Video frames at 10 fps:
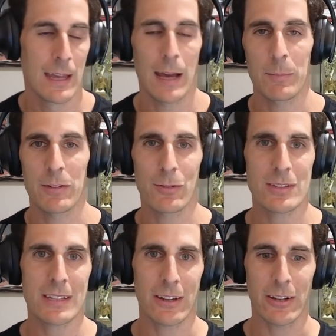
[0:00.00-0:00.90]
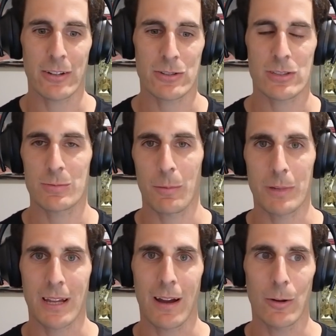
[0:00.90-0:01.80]
The first thing I noticed just when
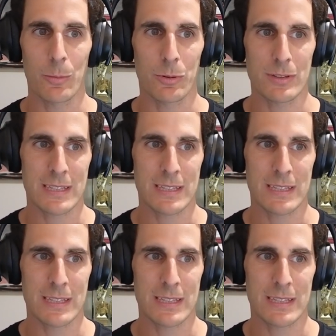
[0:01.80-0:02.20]
we cut on board